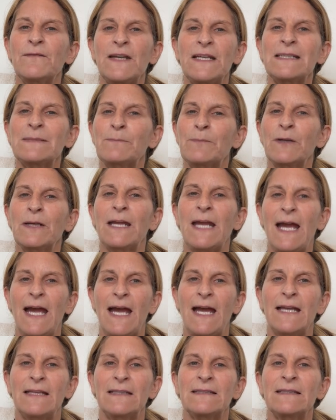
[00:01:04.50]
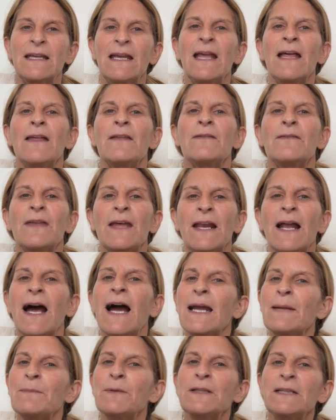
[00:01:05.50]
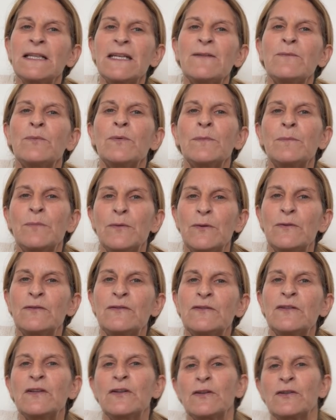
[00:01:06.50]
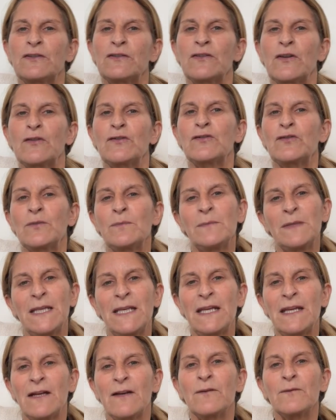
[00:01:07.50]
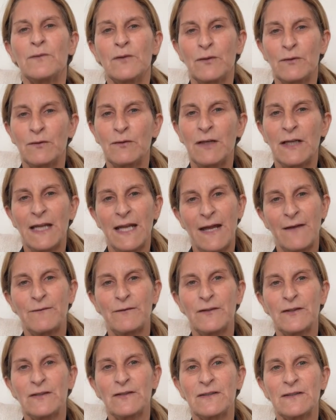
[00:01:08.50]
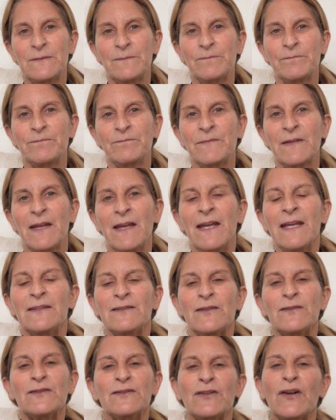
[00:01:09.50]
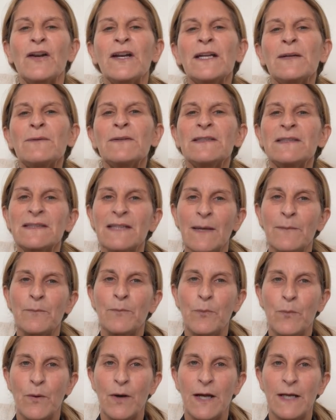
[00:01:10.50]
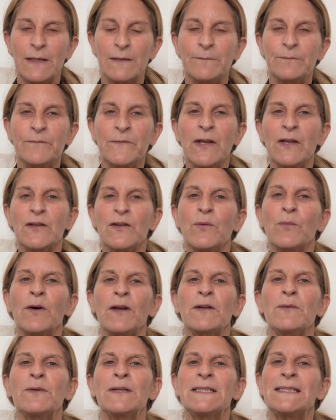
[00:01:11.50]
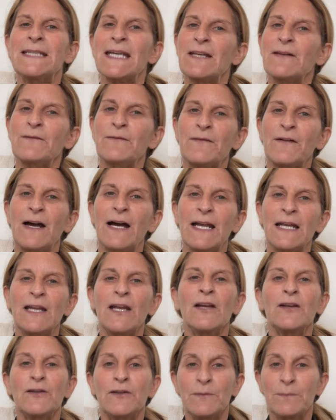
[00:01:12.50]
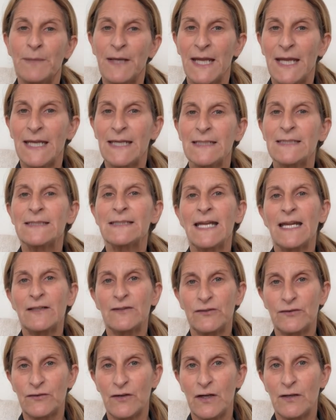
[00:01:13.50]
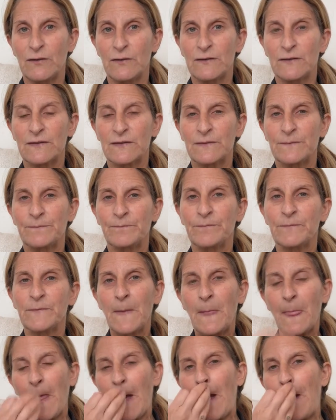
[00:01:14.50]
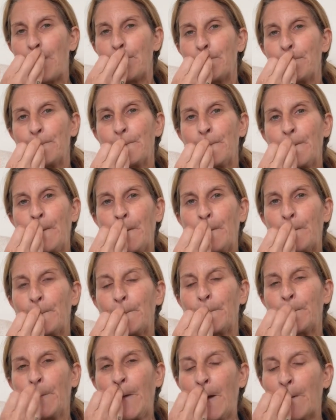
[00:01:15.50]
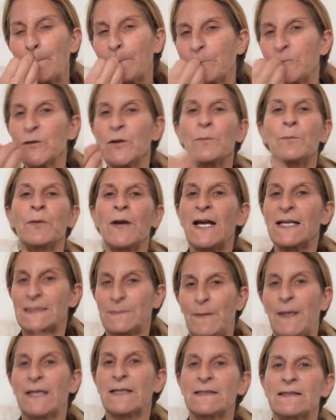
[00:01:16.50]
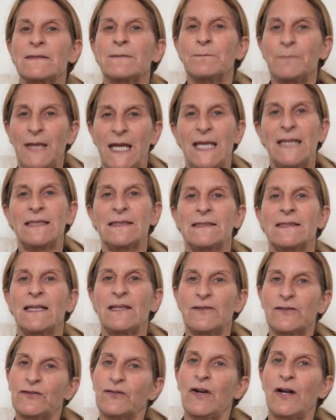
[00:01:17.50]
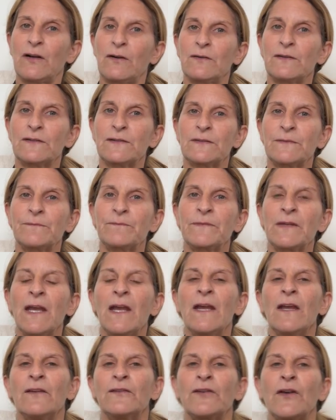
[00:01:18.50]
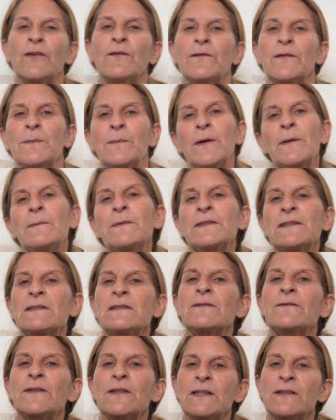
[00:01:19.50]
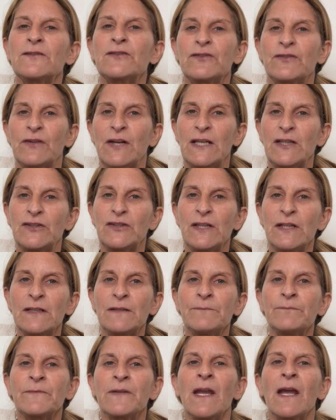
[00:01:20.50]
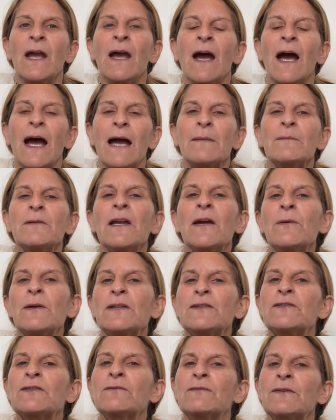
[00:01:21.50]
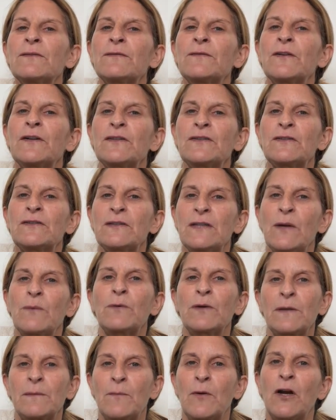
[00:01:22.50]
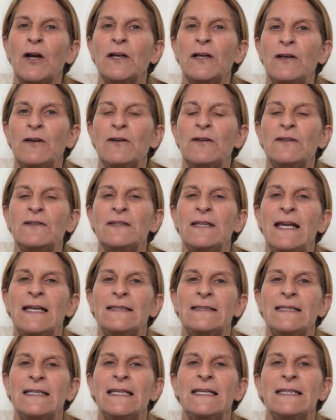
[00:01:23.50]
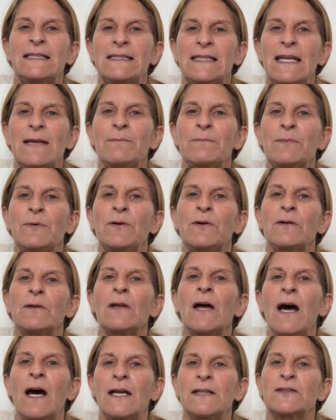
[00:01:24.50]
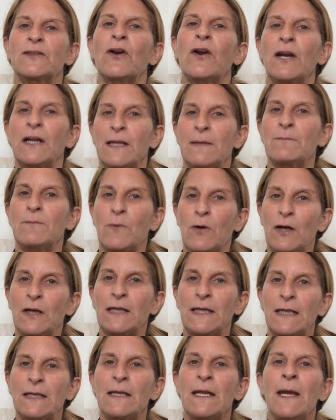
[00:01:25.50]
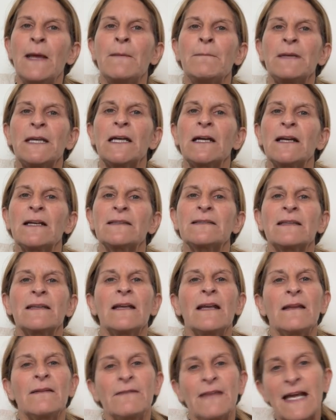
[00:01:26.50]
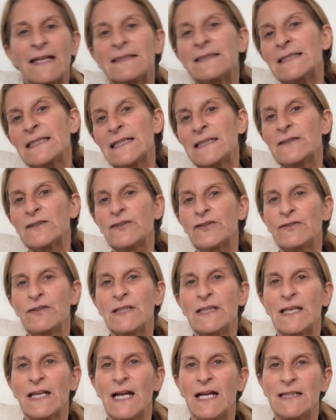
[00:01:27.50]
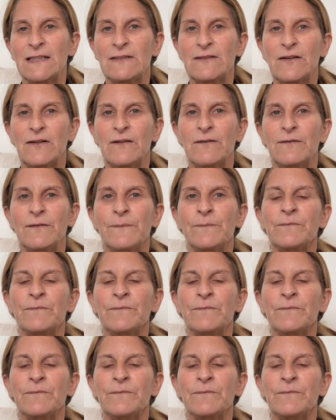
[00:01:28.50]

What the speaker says: Facebook ads that I believe will boost your social media recruiting efforts. So starting with step 1, you want to identify your pains and struggles. Your prospects' pains and struggles. So for purposes of illustration, I'm going to refer to network marketers as the example target market because that's the industry that I serve.